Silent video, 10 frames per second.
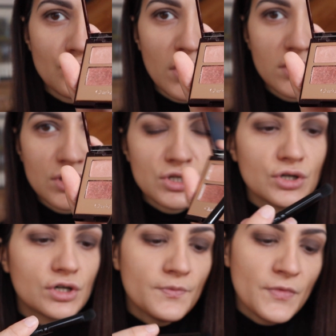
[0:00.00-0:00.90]
right
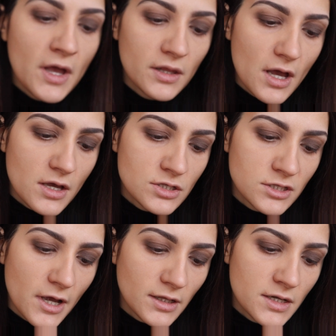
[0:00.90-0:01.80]
here that is
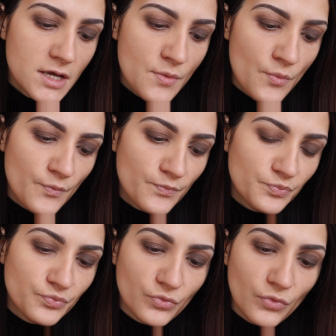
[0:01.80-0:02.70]
slightly
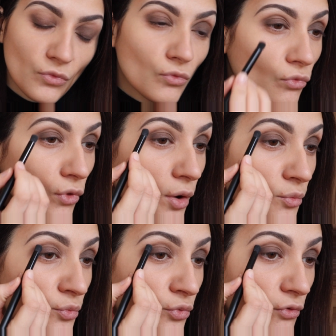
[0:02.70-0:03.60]

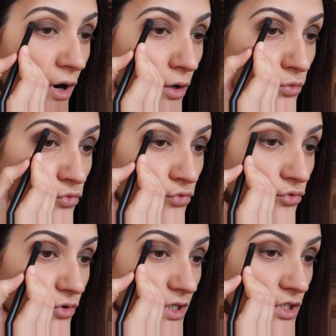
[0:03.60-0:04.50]
brown
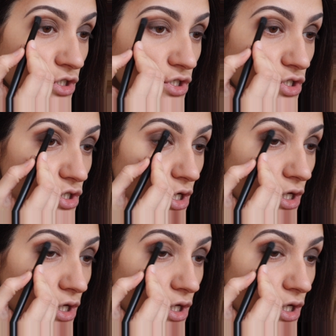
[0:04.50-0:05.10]
reddish,